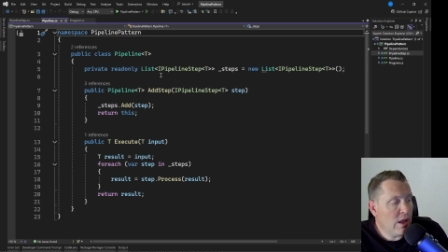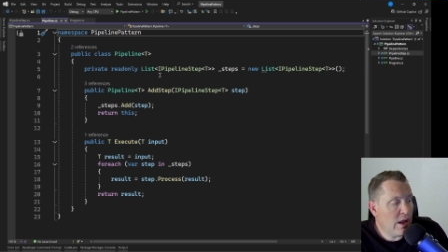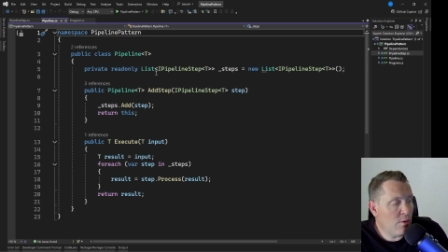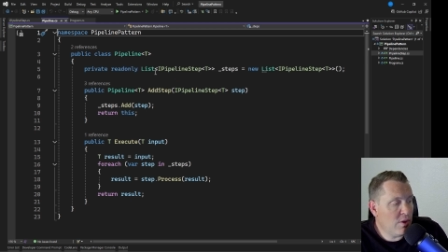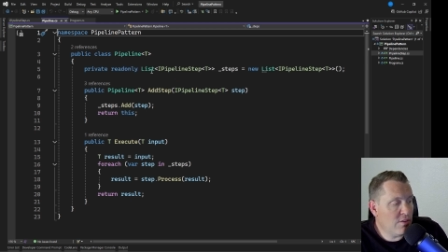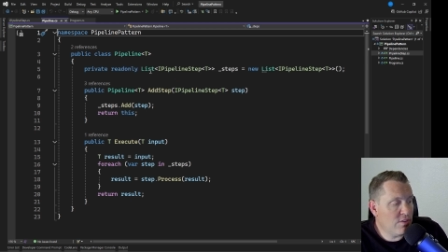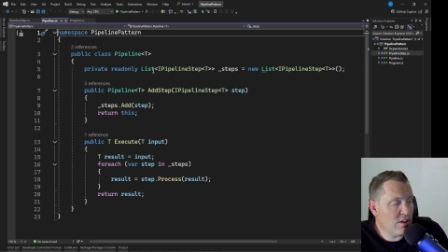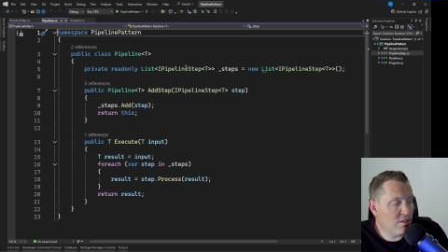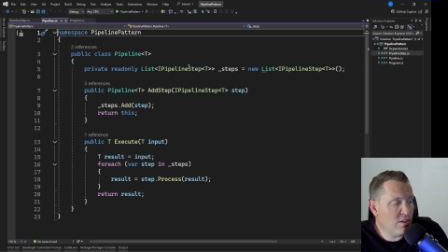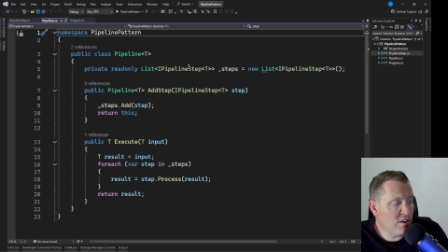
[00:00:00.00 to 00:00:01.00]
And we can see
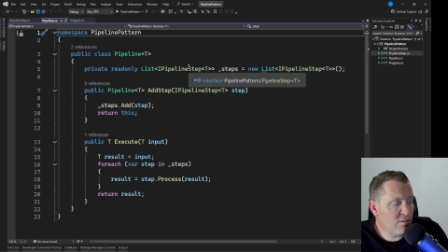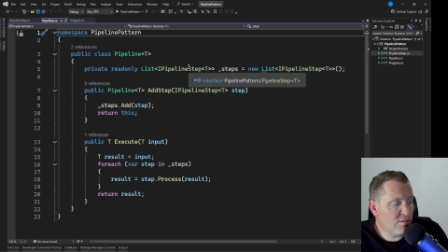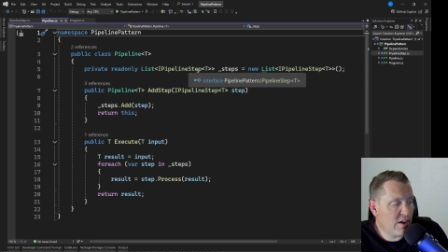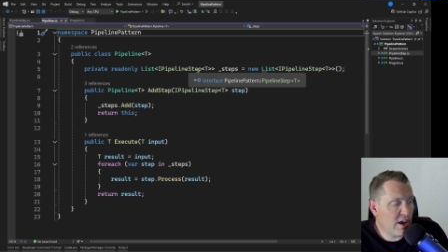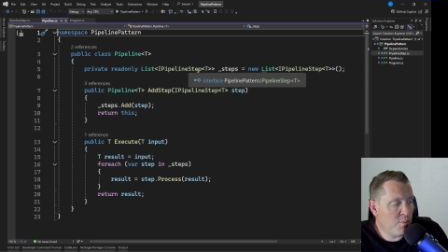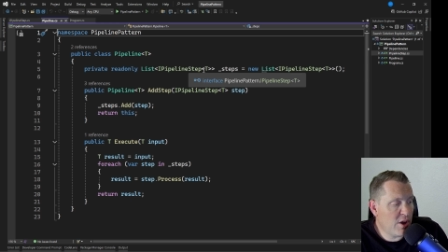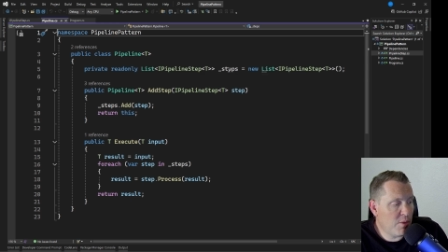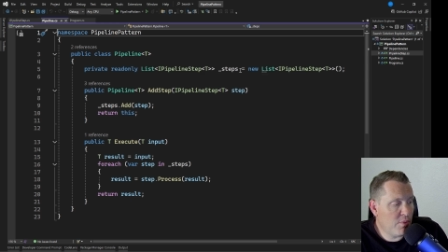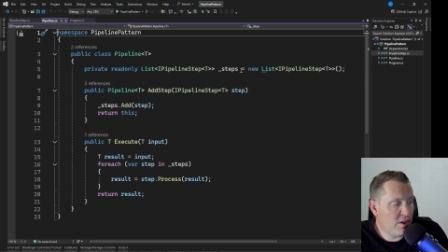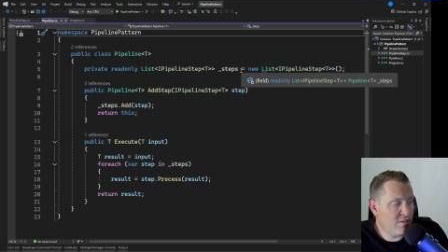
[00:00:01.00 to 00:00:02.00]
a list of
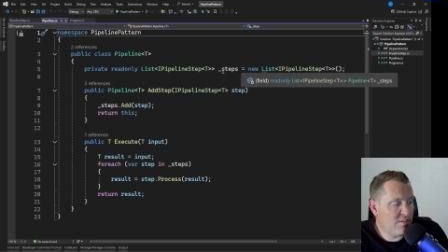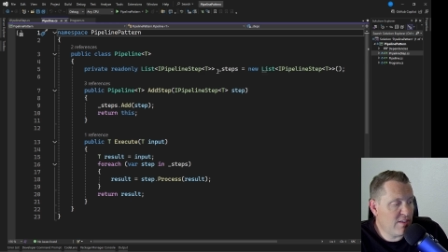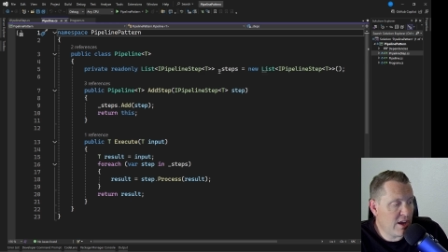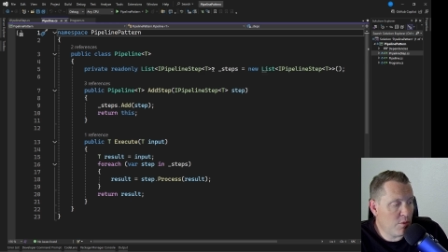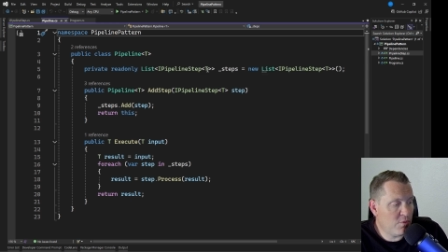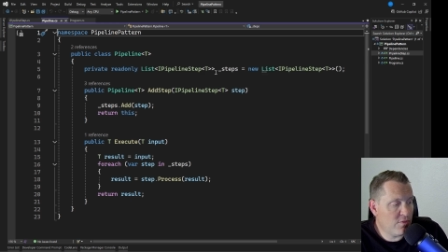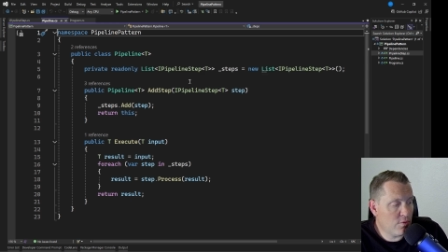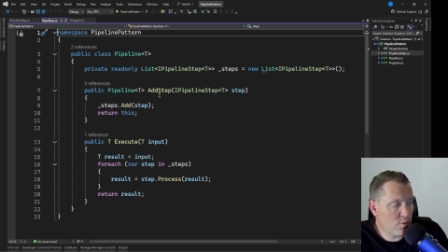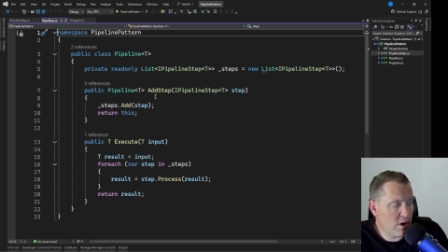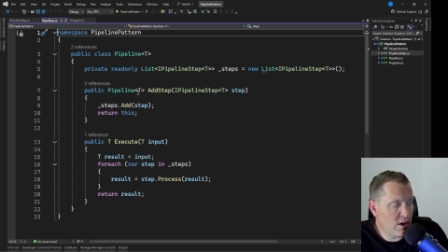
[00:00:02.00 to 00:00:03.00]
IPipeline steps,
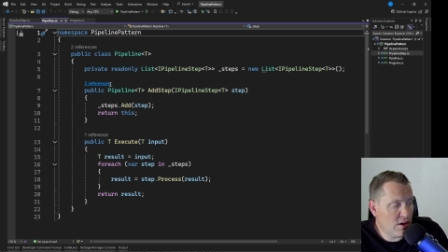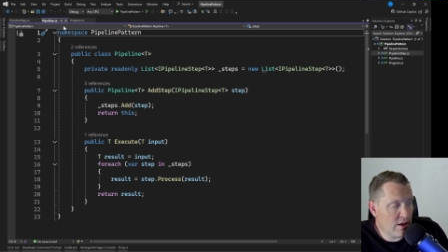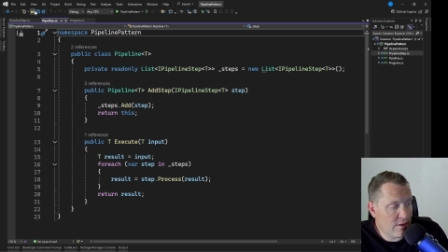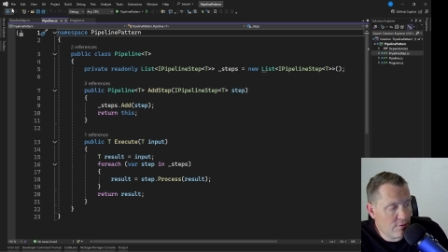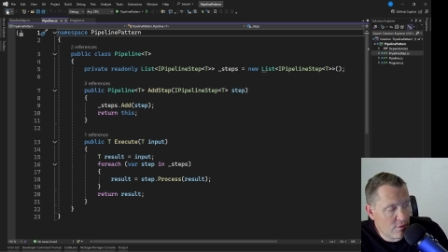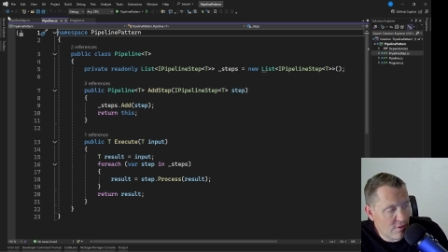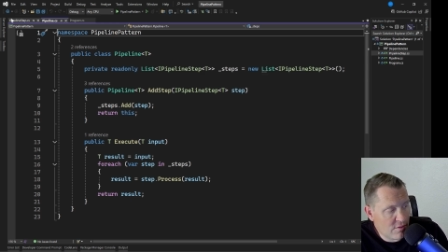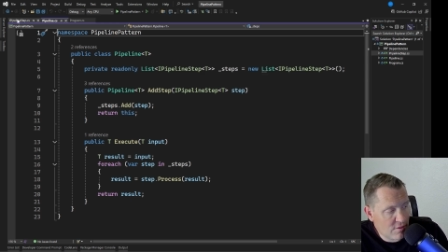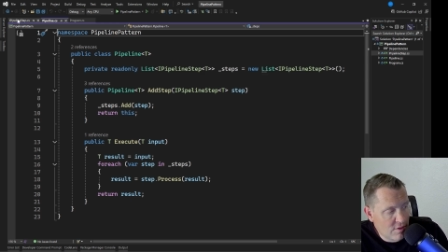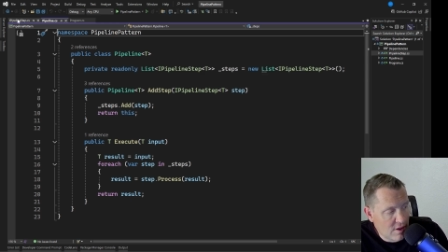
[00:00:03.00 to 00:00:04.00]
right? And so
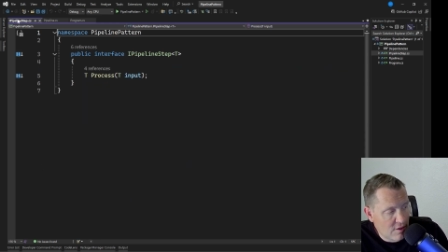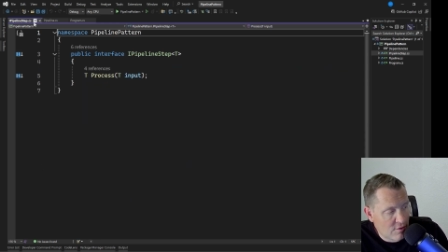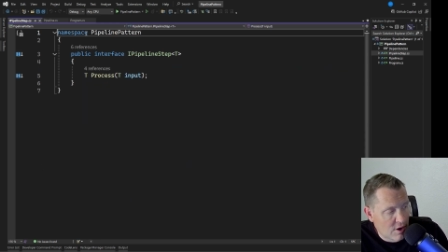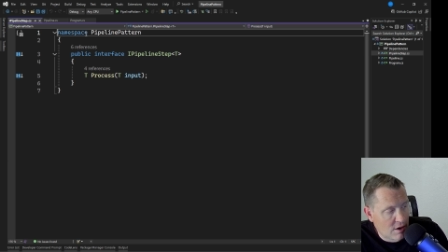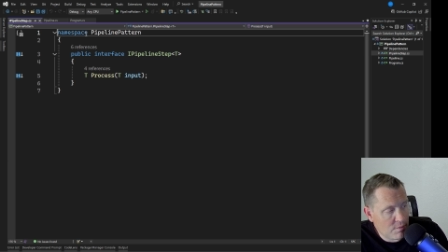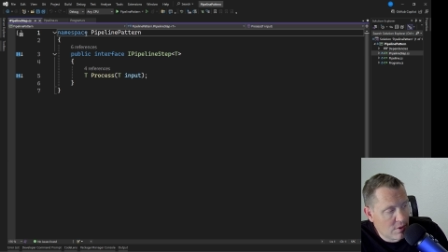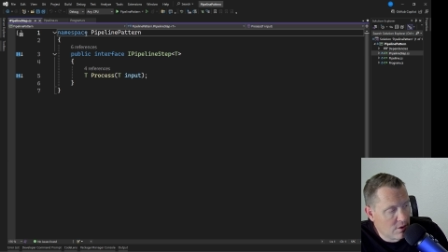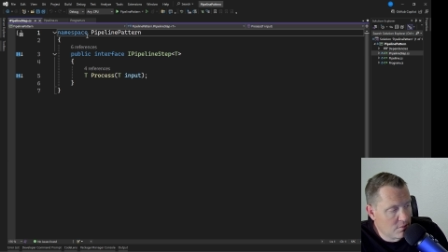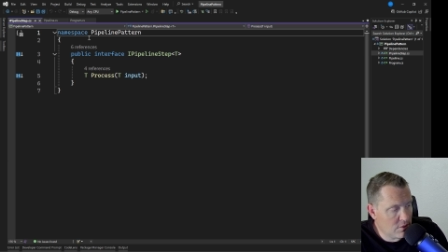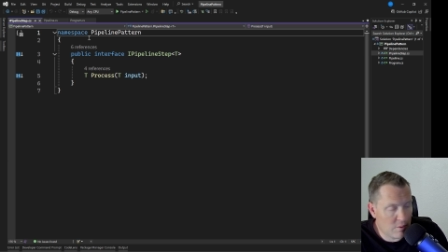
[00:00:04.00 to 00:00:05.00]
this is the, sorry,
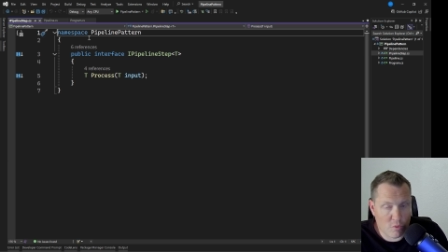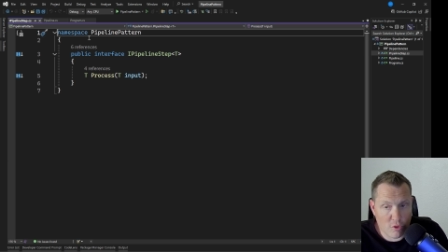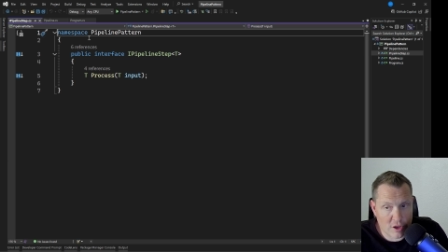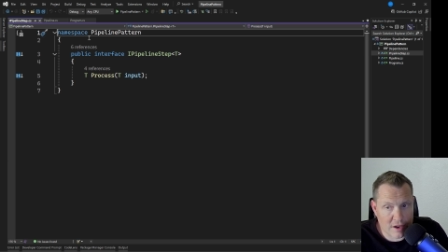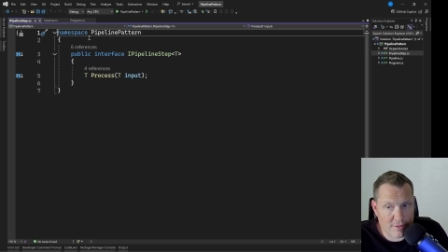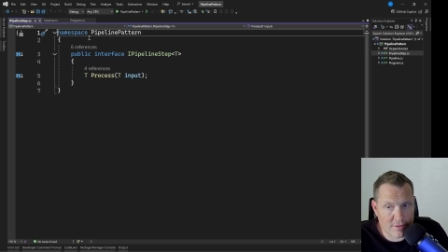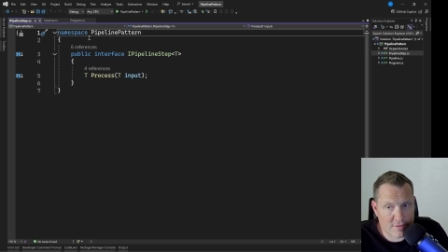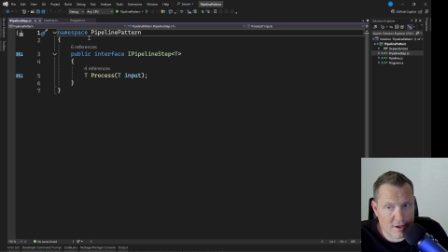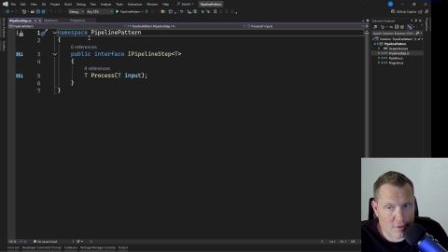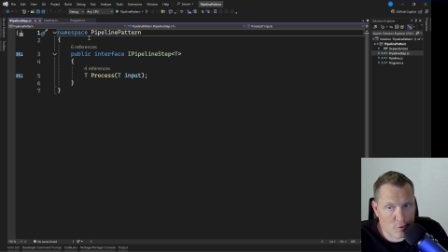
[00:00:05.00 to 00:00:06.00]
I'm looking at
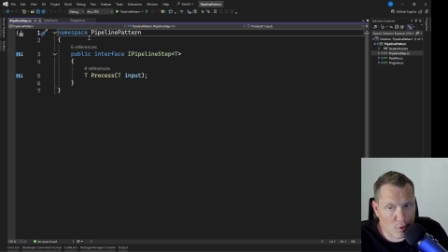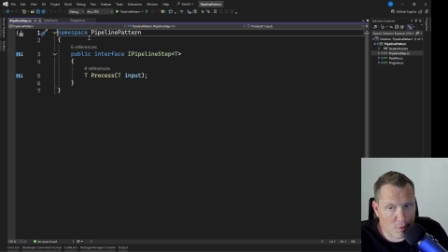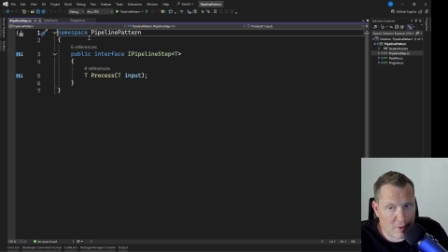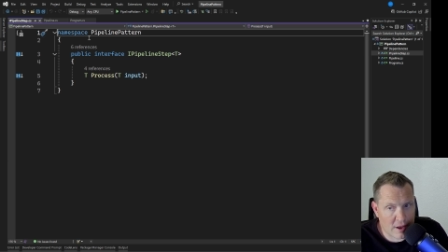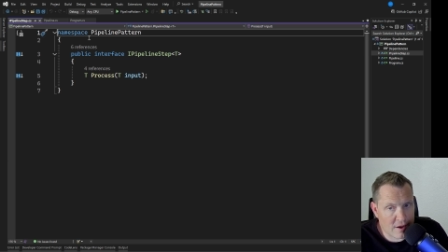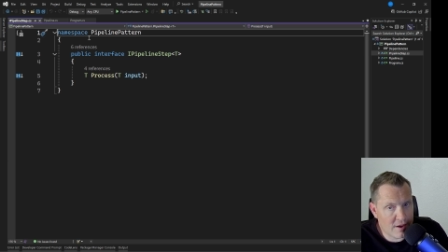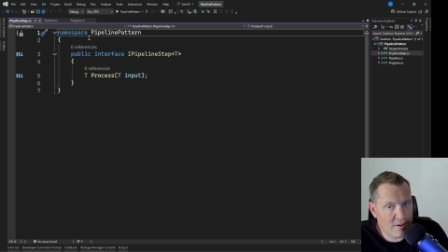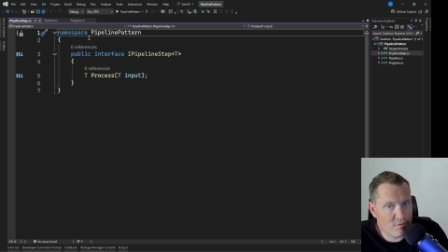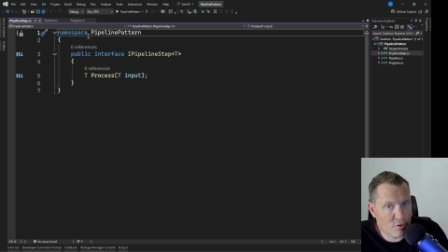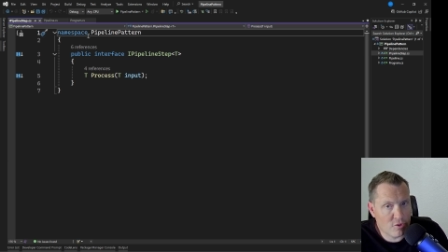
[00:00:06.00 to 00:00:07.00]
this out of the corner of my eye
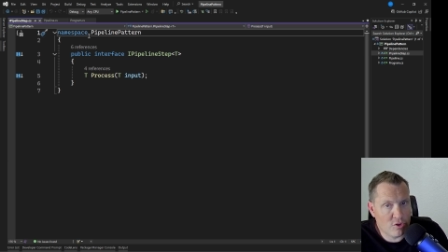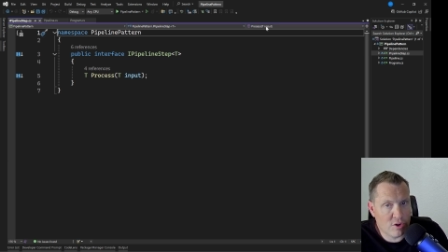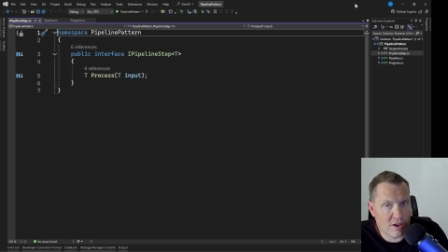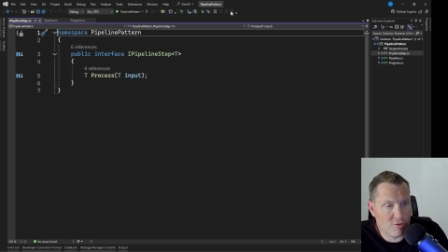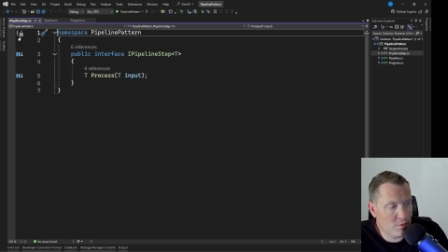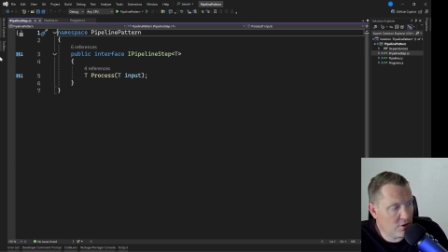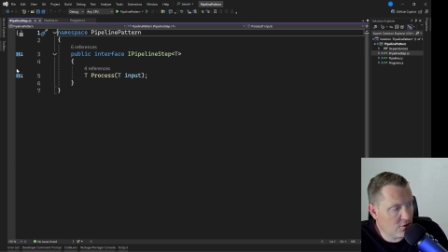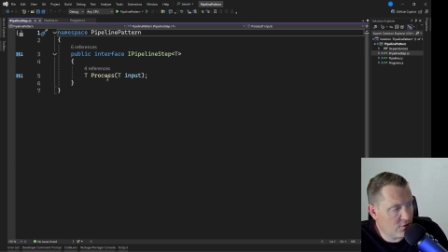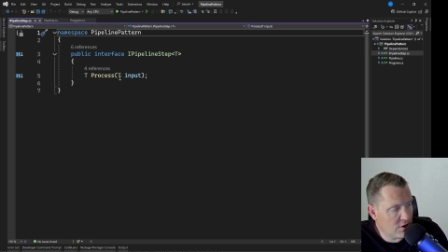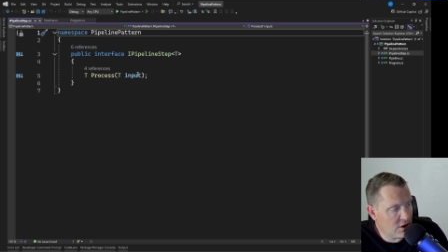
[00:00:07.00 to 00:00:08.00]
for you guys to be able
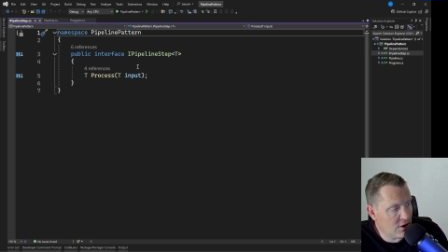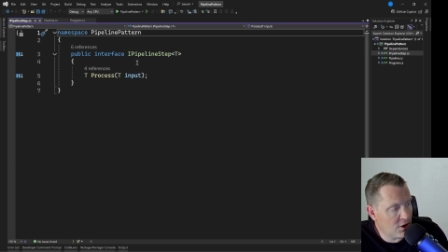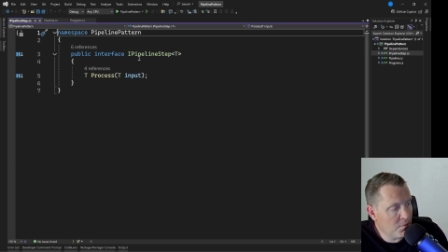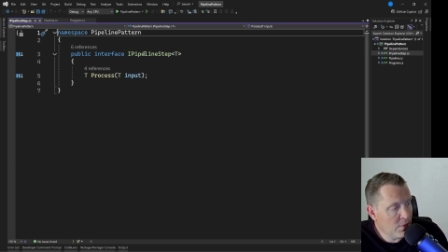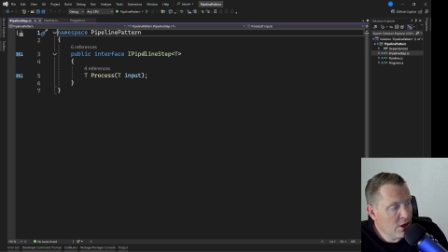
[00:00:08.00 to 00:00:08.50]
to see it here.